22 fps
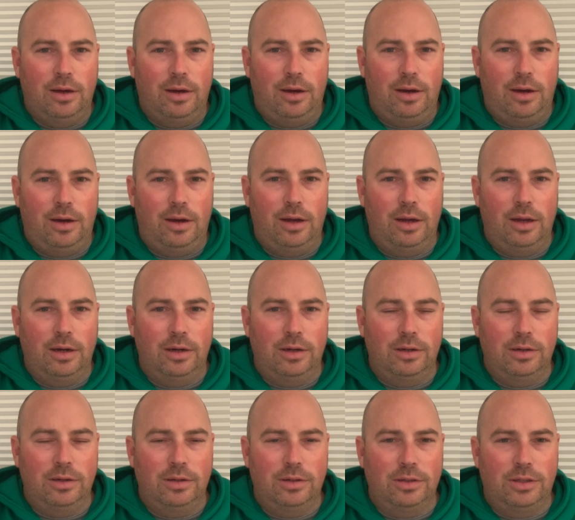
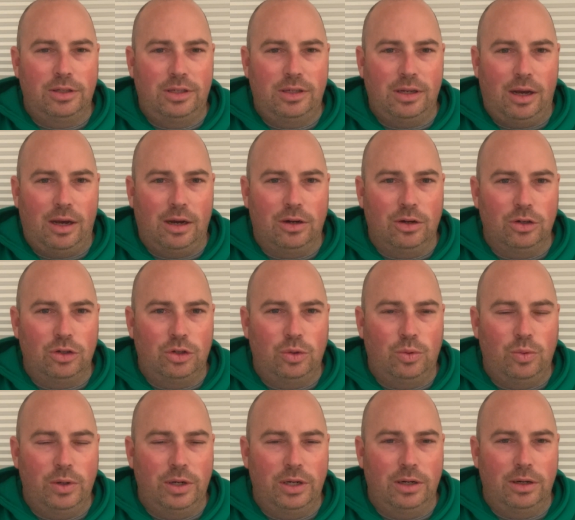on soccer
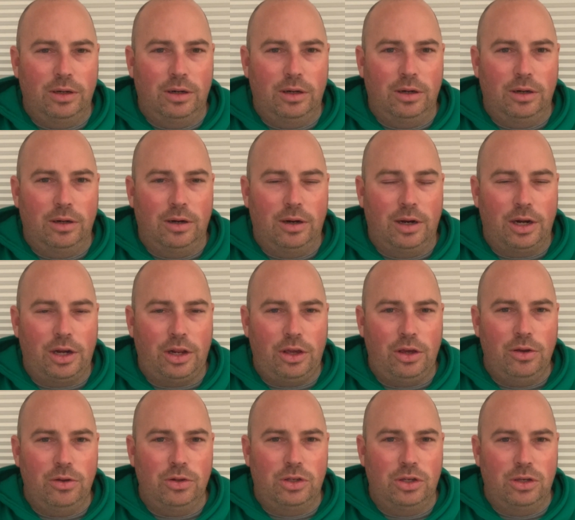Twitter or on
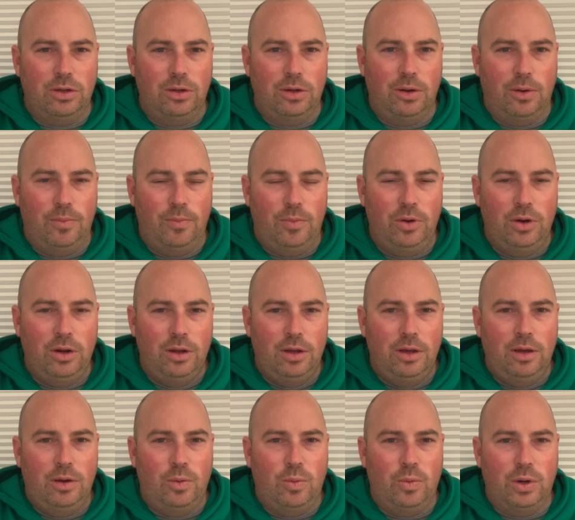YouTube
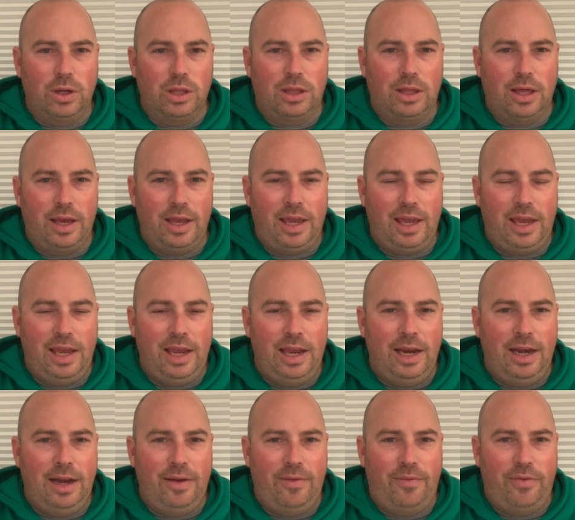with like
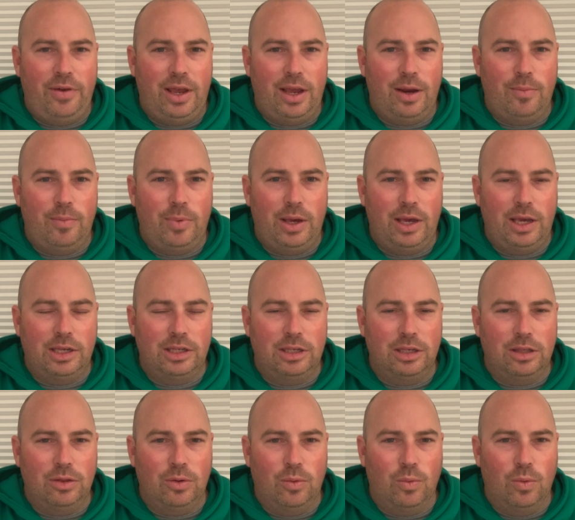any fan base
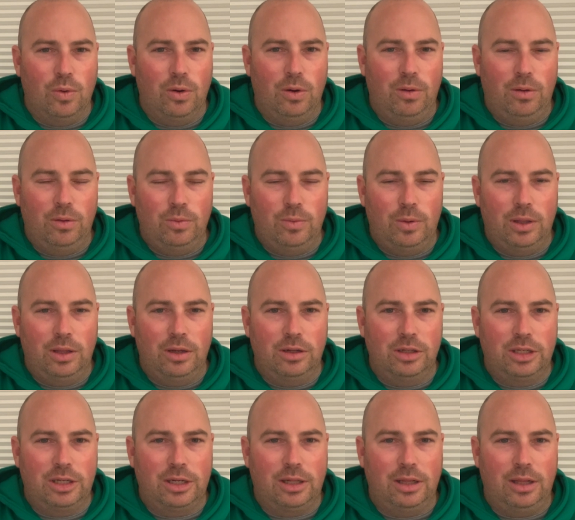in the world, whether
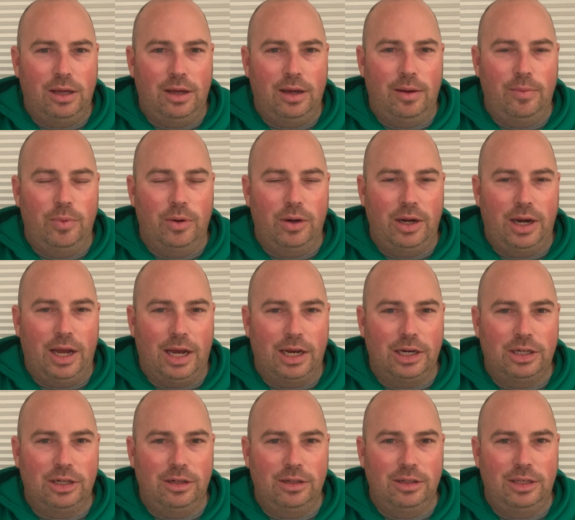it's club or
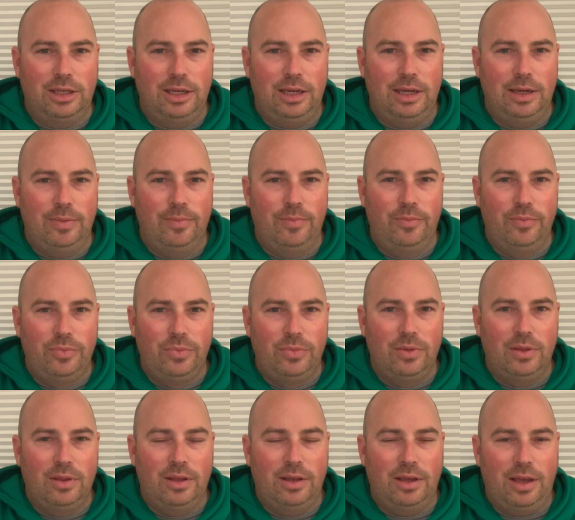national team,
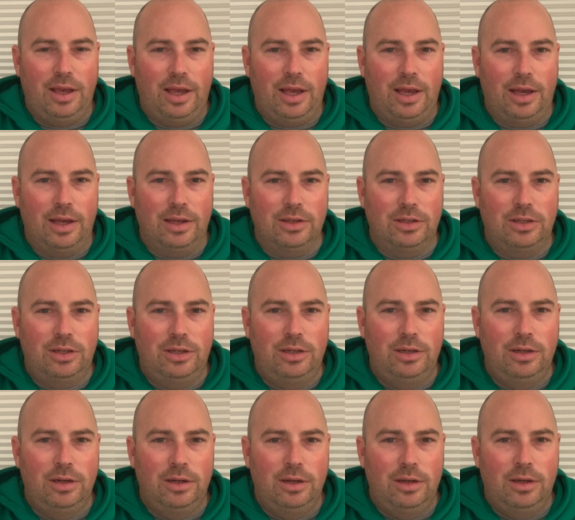as
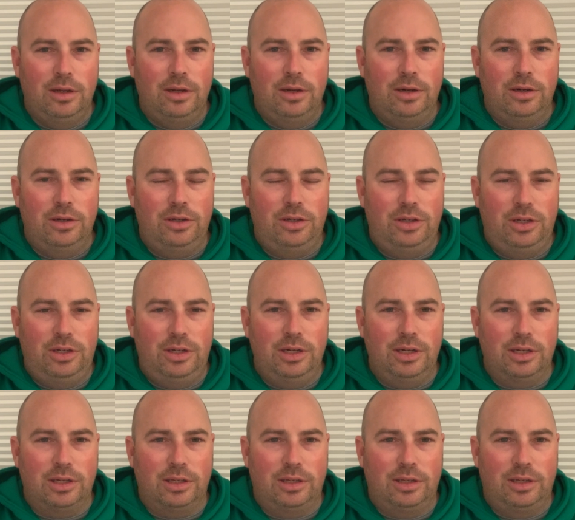
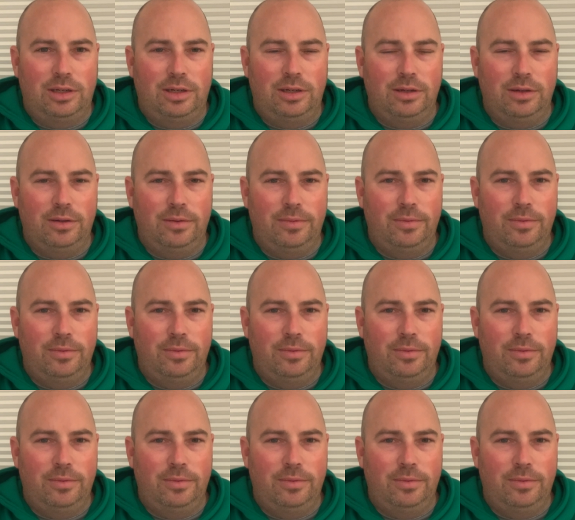just